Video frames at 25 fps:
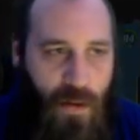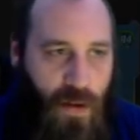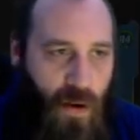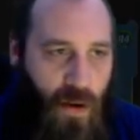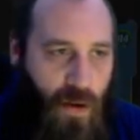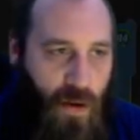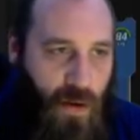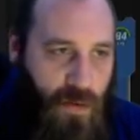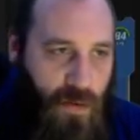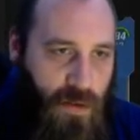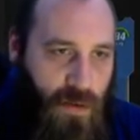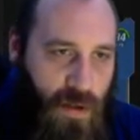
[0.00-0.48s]
in the
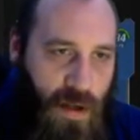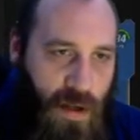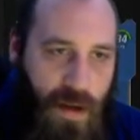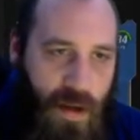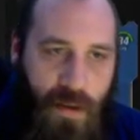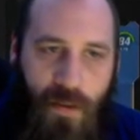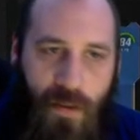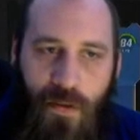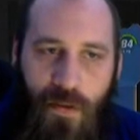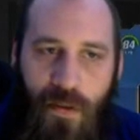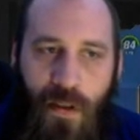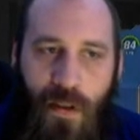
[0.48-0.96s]
auction
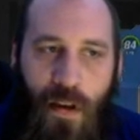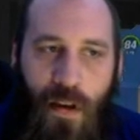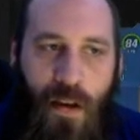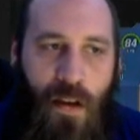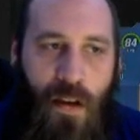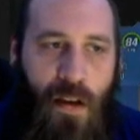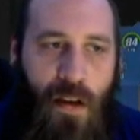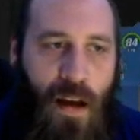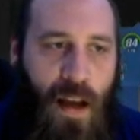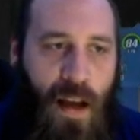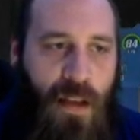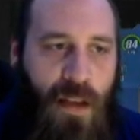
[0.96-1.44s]
house
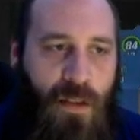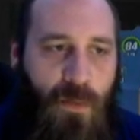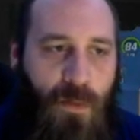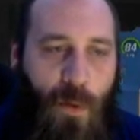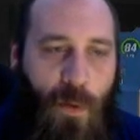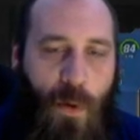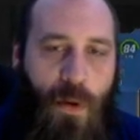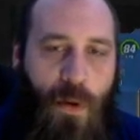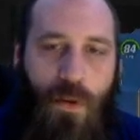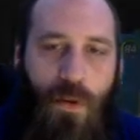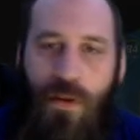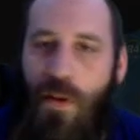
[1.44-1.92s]
as
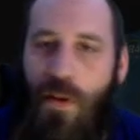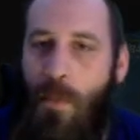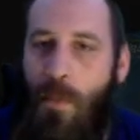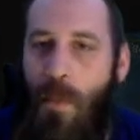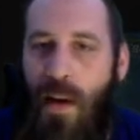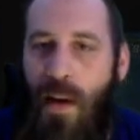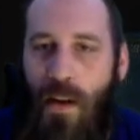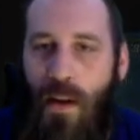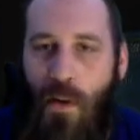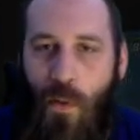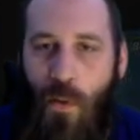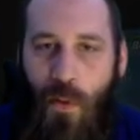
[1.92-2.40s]
far as to
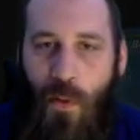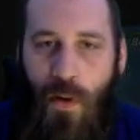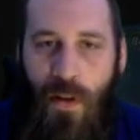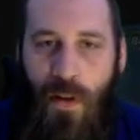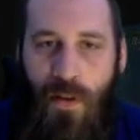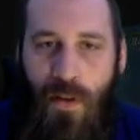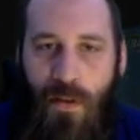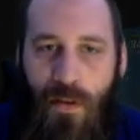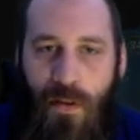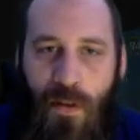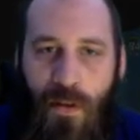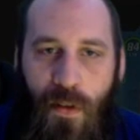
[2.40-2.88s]
make
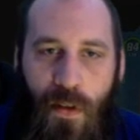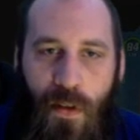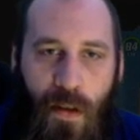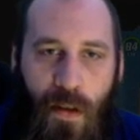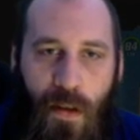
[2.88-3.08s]
coins,